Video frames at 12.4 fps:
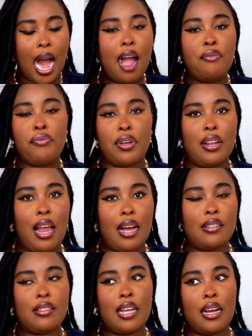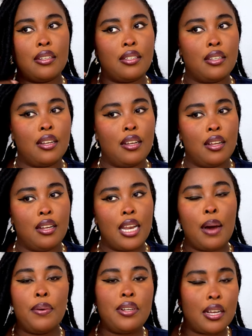I've realized that
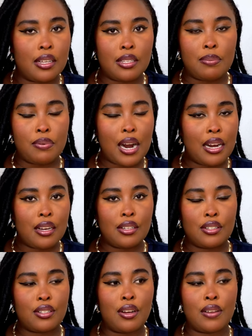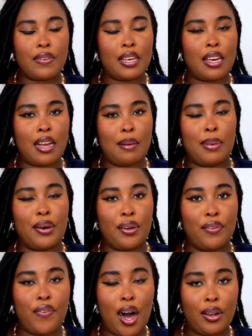nowadays brand deals don't even care about
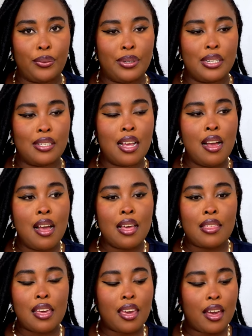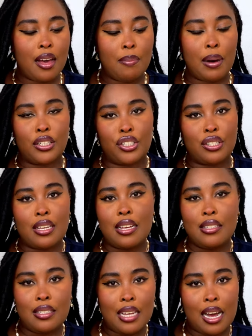your followers. They care about your
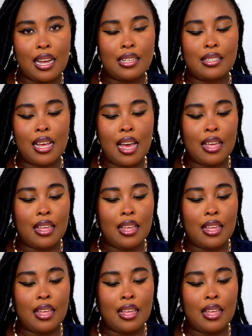insights.